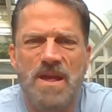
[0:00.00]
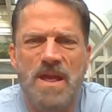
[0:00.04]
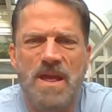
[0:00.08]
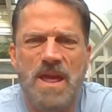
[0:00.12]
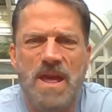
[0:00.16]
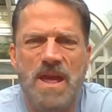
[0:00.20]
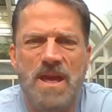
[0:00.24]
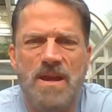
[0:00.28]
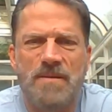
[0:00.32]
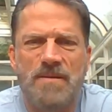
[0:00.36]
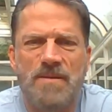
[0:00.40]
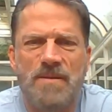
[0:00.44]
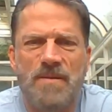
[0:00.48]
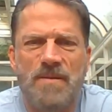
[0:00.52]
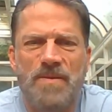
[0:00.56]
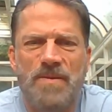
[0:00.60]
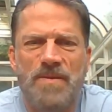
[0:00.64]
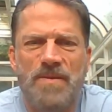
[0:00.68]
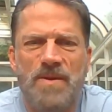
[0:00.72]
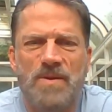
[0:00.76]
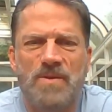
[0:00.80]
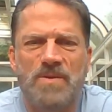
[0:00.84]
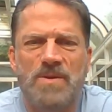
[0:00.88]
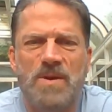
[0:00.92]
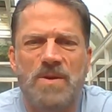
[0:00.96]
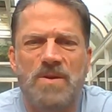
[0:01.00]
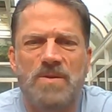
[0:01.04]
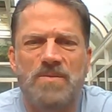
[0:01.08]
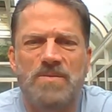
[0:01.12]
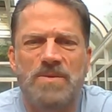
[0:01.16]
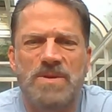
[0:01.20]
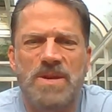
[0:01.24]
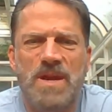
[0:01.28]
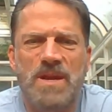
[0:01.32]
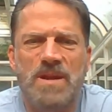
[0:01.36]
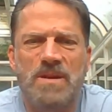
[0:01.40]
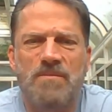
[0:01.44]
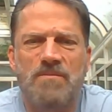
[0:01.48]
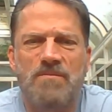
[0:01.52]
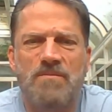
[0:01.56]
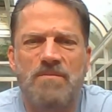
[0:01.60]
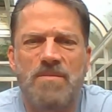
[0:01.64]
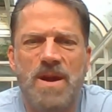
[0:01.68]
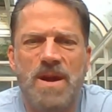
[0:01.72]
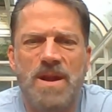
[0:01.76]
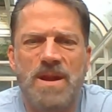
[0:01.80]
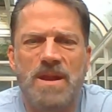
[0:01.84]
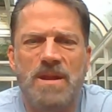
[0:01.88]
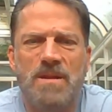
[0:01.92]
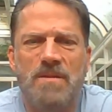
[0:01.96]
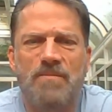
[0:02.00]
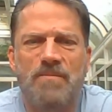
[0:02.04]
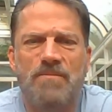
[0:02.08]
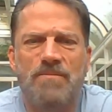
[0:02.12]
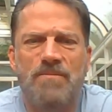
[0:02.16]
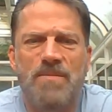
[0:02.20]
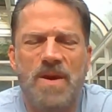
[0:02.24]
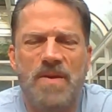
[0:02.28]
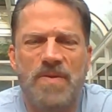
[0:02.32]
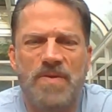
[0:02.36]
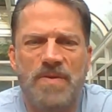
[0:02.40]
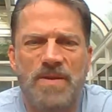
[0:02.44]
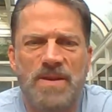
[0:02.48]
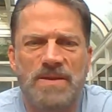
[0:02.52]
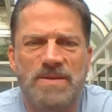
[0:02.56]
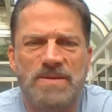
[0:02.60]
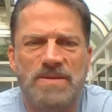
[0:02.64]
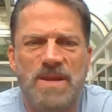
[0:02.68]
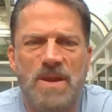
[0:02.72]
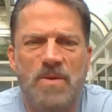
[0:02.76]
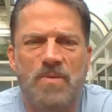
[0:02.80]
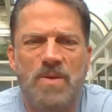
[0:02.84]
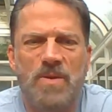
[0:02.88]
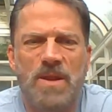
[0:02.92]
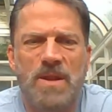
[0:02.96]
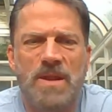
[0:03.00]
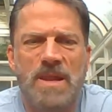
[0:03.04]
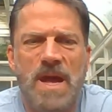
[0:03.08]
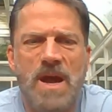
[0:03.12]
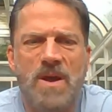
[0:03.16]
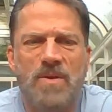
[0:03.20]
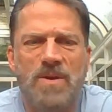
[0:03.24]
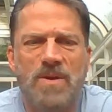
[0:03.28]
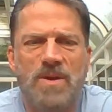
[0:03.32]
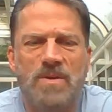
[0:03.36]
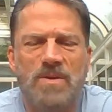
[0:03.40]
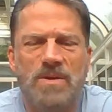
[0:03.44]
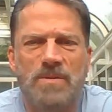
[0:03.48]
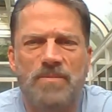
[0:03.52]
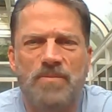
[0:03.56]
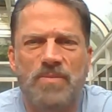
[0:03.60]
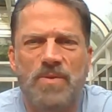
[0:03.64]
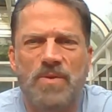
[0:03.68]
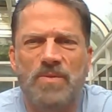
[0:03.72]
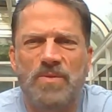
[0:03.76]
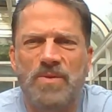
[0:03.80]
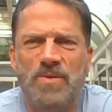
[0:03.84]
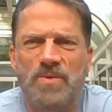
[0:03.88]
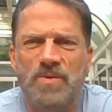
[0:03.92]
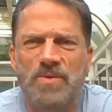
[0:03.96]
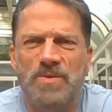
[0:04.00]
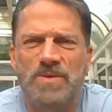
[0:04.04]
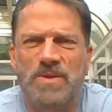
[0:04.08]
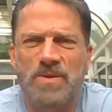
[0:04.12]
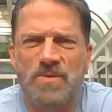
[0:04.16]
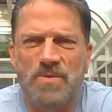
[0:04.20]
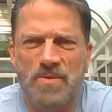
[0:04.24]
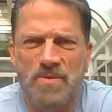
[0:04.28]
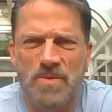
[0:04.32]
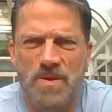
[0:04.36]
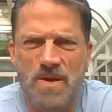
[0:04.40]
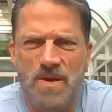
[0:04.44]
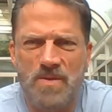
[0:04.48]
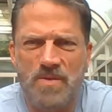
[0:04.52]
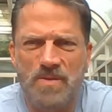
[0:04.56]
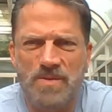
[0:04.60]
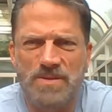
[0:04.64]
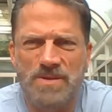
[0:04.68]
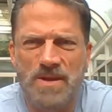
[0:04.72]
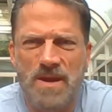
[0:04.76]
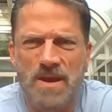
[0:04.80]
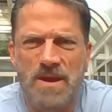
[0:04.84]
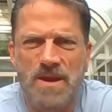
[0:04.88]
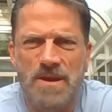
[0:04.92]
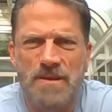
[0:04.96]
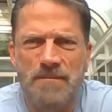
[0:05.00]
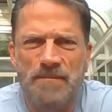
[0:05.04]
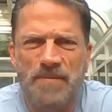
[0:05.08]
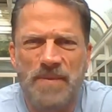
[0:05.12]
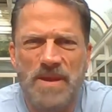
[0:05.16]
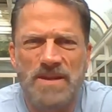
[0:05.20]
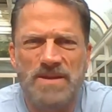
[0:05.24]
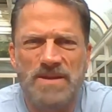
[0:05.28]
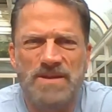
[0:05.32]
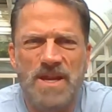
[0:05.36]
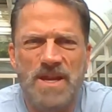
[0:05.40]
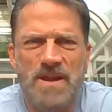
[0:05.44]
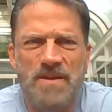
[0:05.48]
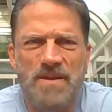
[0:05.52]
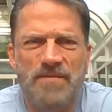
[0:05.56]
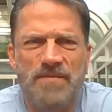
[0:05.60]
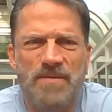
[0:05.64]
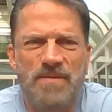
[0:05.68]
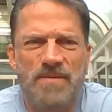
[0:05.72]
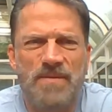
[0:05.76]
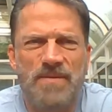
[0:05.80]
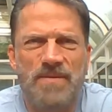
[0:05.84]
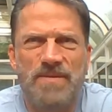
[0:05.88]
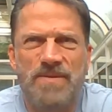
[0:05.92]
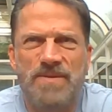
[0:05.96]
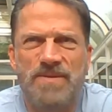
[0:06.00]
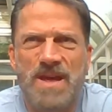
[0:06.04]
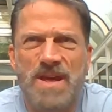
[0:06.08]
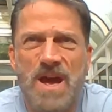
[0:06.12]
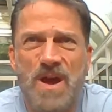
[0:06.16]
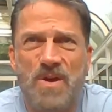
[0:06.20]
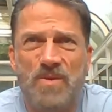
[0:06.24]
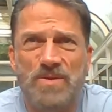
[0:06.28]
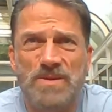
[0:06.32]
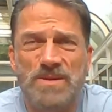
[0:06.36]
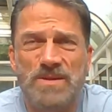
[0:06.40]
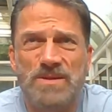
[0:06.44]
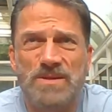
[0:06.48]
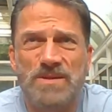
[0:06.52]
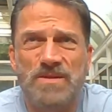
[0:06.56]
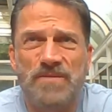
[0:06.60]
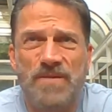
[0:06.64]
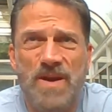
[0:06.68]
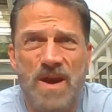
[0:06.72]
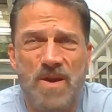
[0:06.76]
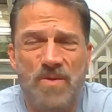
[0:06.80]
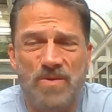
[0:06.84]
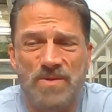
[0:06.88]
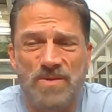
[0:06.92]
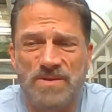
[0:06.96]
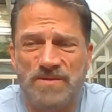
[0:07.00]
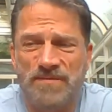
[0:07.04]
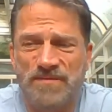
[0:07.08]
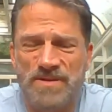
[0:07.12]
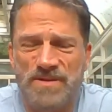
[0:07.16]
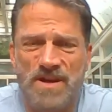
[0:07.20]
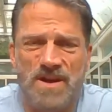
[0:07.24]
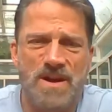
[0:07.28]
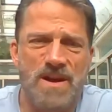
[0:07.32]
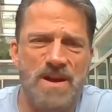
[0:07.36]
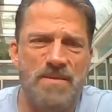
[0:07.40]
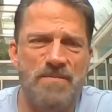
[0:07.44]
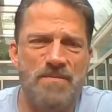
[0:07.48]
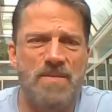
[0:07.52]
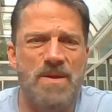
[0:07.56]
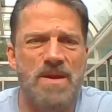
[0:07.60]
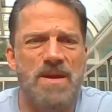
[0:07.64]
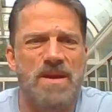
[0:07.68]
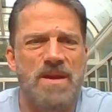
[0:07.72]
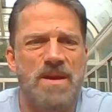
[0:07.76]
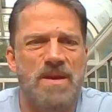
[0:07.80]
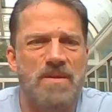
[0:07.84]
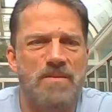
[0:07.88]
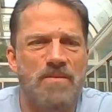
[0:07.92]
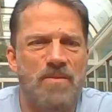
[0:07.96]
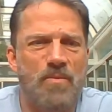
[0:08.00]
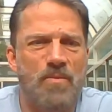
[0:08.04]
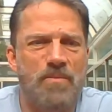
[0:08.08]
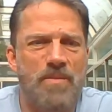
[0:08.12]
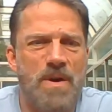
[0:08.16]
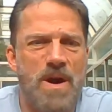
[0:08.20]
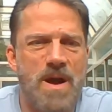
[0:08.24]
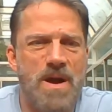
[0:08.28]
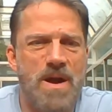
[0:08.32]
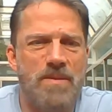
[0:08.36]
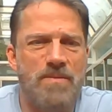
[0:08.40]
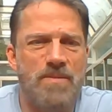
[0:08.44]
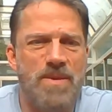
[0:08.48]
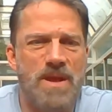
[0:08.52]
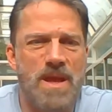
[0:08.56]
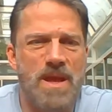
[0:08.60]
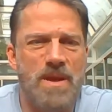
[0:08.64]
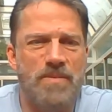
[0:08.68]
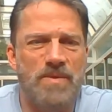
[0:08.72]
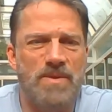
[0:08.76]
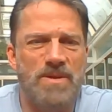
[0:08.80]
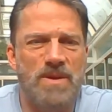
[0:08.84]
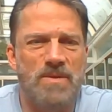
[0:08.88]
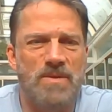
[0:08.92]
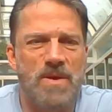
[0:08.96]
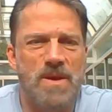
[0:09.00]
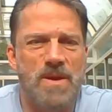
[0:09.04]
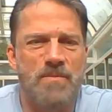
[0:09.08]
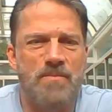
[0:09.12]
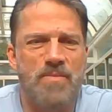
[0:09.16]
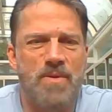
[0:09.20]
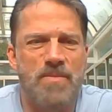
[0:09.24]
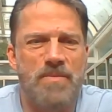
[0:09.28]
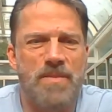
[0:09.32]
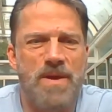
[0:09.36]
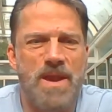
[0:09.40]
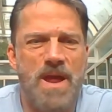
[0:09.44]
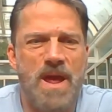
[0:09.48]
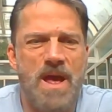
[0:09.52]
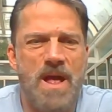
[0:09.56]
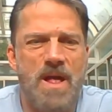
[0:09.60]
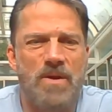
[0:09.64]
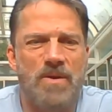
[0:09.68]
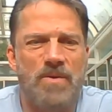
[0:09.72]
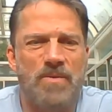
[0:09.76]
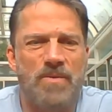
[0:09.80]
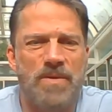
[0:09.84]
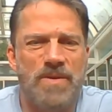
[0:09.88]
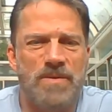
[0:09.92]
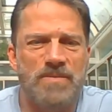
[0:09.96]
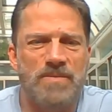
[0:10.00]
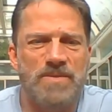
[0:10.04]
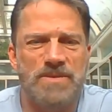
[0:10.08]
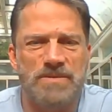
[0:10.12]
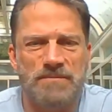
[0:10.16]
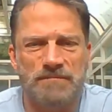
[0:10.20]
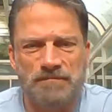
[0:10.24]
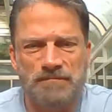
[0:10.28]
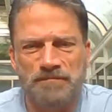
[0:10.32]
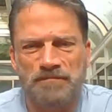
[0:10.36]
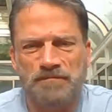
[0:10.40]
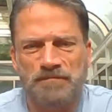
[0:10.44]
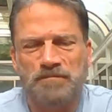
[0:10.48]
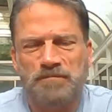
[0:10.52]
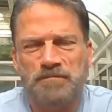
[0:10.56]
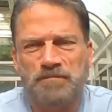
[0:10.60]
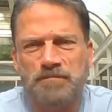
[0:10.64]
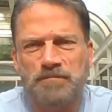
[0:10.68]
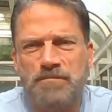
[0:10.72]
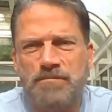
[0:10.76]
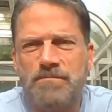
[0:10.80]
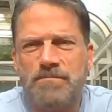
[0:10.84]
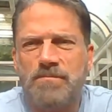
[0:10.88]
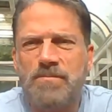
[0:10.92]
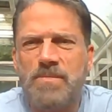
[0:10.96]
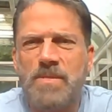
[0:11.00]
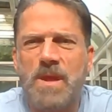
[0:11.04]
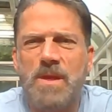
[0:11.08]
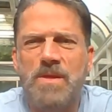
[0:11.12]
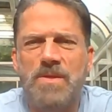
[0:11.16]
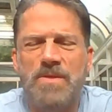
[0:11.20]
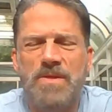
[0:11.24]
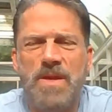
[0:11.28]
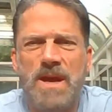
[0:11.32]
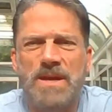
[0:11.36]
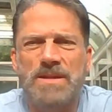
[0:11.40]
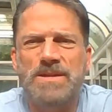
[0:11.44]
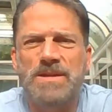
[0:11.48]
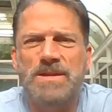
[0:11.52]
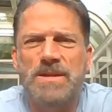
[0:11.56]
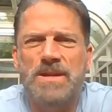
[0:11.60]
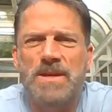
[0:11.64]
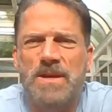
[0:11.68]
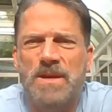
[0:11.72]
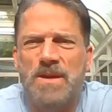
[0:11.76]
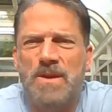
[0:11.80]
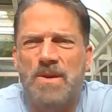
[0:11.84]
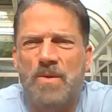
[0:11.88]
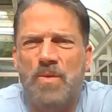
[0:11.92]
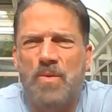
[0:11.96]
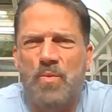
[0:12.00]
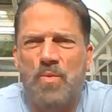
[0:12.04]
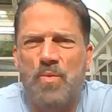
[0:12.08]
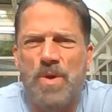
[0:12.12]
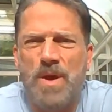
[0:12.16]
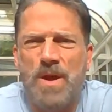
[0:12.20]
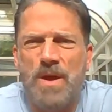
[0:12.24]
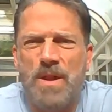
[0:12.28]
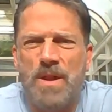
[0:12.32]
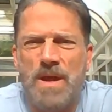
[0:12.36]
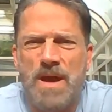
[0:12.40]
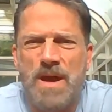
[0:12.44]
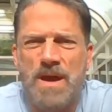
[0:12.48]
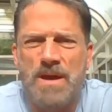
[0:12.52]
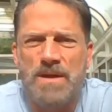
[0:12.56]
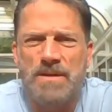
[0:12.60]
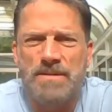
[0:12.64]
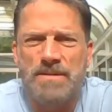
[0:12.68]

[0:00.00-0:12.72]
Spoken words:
And there are data mining methods that will allow you to peruse through those and save thousands of hours of time by being able to implement algorithms that will